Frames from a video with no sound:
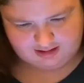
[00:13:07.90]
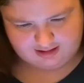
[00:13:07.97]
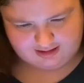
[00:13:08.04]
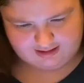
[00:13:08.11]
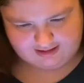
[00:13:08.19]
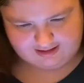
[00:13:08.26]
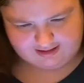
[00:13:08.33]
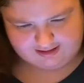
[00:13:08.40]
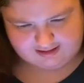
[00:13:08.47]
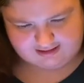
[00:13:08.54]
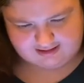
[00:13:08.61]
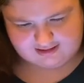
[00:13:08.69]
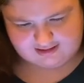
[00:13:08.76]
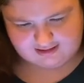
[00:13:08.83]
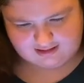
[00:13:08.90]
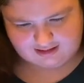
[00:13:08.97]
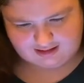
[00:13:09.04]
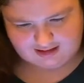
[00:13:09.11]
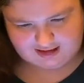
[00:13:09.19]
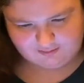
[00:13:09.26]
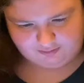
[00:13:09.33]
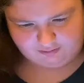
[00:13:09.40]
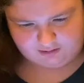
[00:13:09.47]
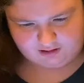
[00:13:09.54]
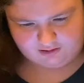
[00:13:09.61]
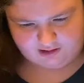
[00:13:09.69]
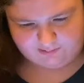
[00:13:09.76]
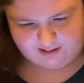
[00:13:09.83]
is I will
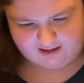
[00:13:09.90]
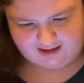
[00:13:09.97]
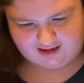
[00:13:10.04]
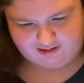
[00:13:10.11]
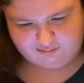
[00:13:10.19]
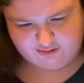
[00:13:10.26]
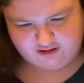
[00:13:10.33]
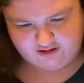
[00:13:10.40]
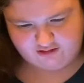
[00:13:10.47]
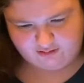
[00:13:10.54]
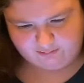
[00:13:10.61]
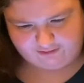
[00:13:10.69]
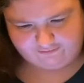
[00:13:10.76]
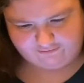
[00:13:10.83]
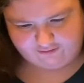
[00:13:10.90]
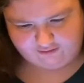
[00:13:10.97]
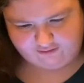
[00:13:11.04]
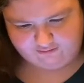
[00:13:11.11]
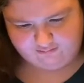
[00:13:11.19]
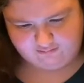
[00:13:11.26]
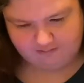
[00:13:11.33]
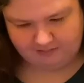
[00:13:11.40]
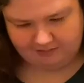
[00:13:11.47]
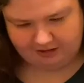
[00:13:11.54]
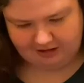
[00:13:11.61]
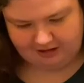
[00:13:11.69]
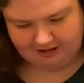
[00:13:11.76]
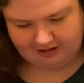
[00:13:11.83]
go to my camera mode on my phone
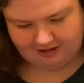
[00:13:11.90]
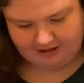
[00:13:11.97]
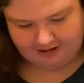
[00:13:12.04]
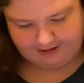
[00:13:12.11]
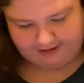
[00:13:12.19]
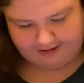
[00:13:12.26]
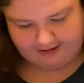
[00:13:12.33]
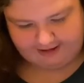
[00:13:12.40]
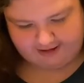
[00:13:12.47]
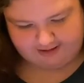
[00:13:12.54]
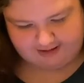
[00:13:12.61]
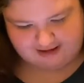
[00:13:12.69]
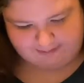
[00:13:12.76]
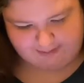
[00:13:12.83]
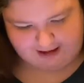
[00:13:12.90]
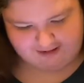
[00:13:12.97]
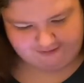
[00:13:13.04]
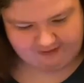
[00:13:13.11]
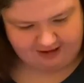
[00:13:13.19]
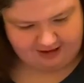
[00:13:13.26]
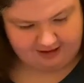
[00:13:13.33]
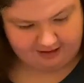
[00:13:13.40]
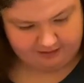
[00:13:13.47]
and use that as a magnifier.